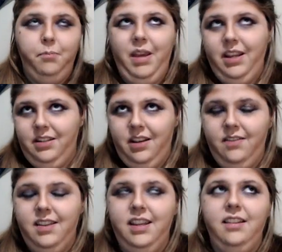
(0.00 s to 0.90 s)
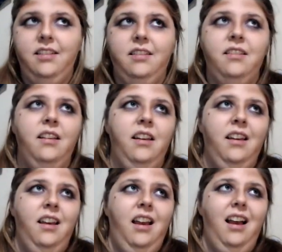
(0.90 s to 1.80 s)
based on this,
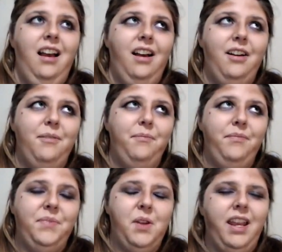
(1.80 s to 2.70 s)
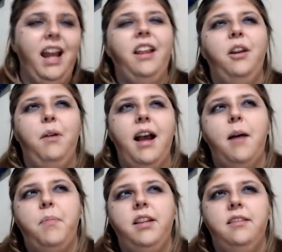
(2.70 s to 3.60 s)
um, so I kind of know what
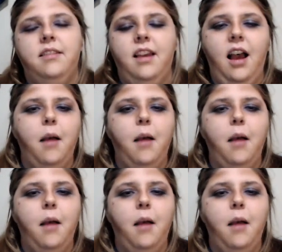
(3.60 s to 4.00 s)
happens.